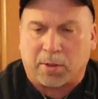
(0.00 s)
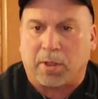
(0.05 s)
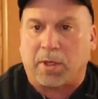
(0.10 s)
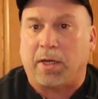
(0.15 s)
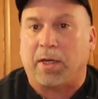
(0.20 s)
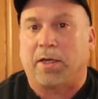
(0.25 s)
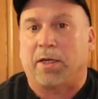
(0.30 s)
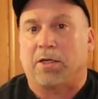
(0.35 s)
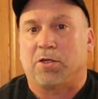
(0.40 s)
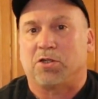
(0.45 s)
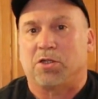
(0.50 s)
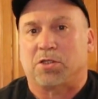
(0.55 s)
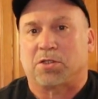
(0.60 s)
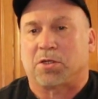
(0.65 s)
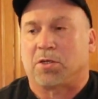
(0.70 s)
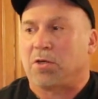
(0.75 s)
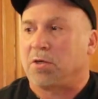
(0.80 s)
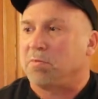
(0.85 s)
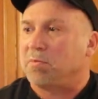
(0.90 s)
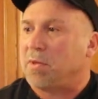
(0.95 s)
and I
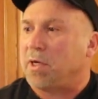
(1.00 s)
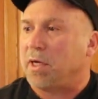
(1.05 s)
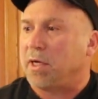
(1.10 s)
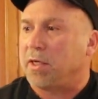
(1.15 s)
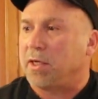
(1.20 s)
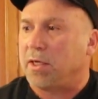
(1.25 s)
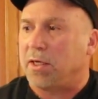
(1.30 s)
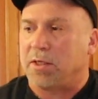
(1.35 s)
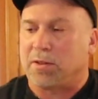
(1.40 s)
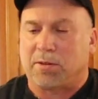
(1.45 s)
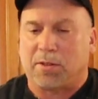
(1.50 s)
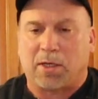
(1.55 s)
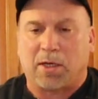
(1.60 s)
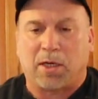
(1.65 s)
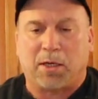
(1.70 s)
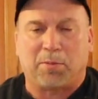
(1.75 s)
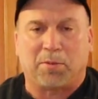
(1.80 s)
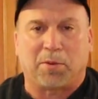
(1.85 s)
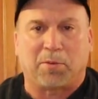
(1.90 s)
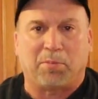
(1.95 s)
just heard my
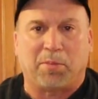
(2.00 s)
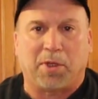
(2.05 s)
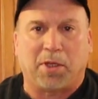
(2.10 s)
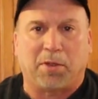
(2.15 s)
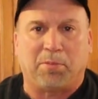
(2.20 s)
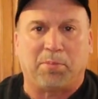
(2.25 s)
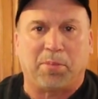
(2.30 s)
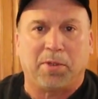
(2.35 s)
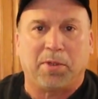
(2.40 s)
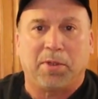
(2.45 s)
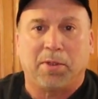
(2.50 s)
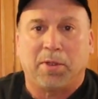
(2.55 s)
timer beep,